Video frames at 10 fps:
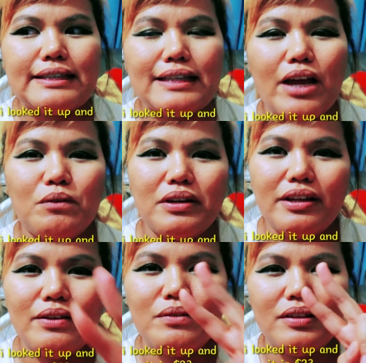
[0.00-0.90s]
I
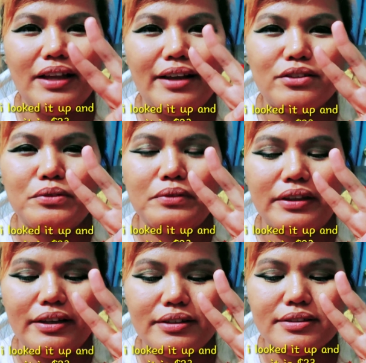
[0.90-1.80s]
only like two
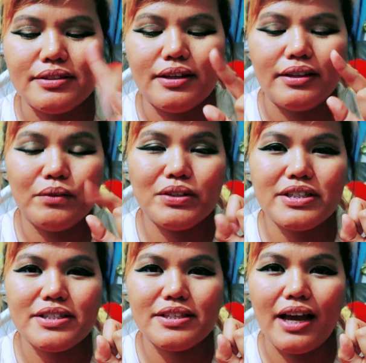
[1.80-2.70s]
things, which
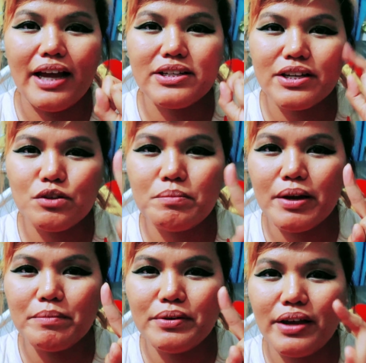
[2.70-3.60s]
is the eyeshadow
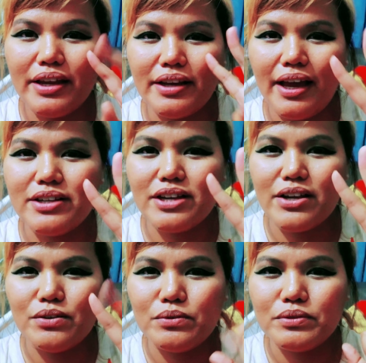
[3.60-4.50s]
primer and the
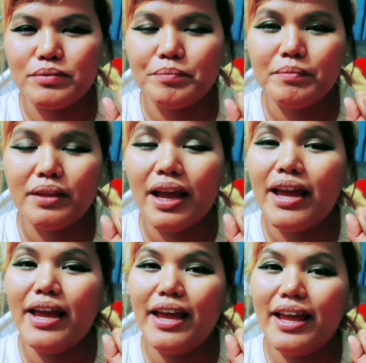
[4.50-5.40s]
eyeshadow.
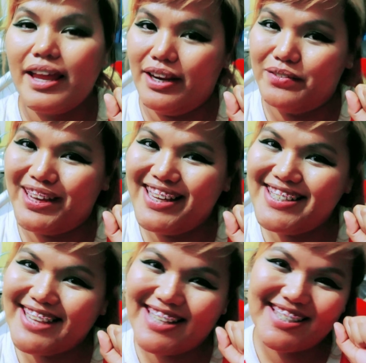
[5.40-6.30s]
Anyways,
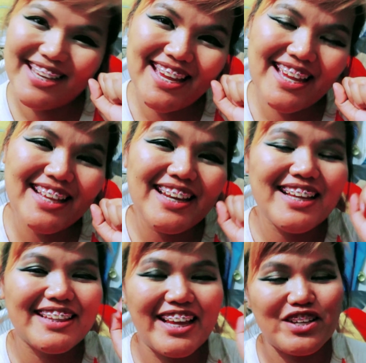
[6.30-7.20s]
that's it.
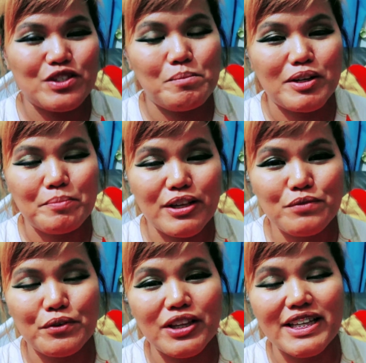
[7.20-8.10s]
Thank you so much, Bess,
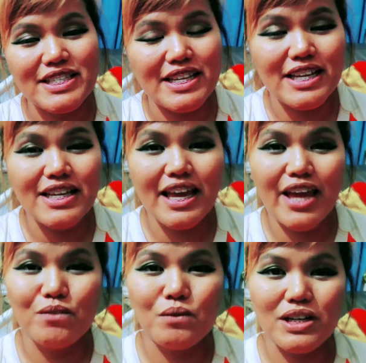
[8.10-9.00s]
for listening
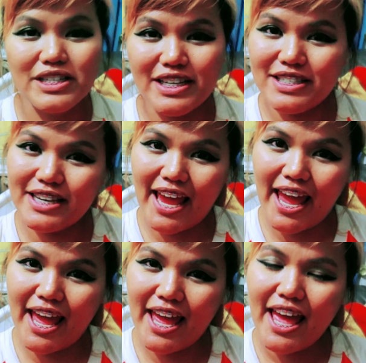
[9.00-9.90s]
and watching
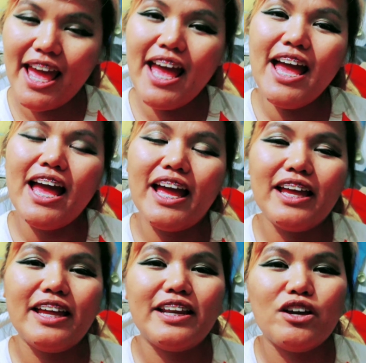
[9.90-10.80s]
today,
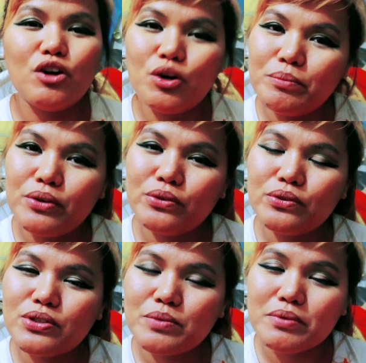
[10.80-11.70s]
and hope you
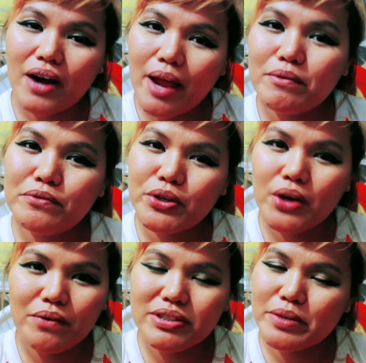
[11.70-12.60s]
subscribe if you
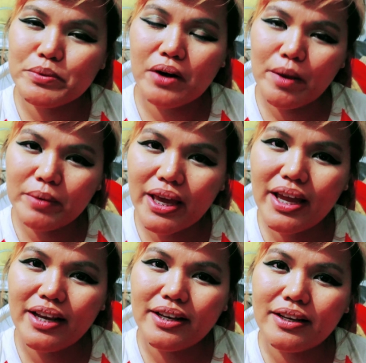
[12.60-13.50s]
haven't subscribed yet,
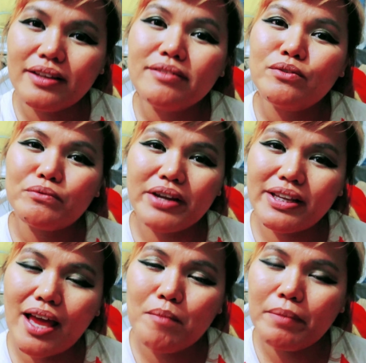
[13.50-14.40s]
and ring
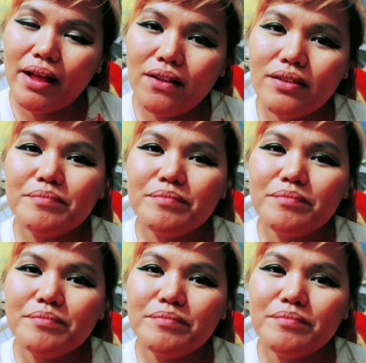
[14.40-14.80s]
that bell,